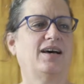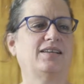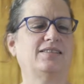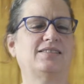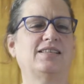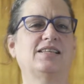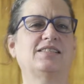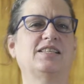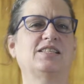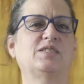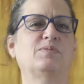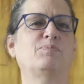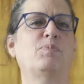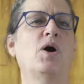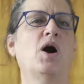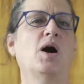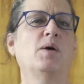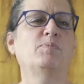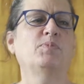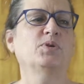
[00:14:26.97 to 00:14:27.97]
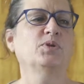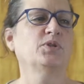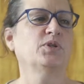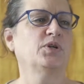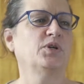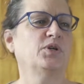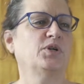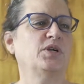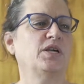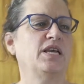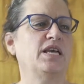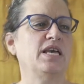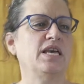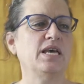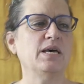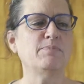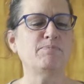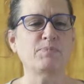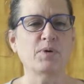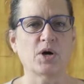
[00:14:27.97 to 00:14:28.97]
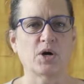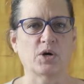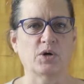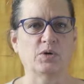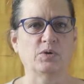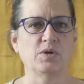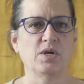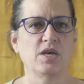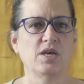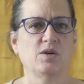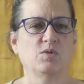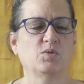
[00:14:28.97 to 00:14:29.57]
says its popular hippo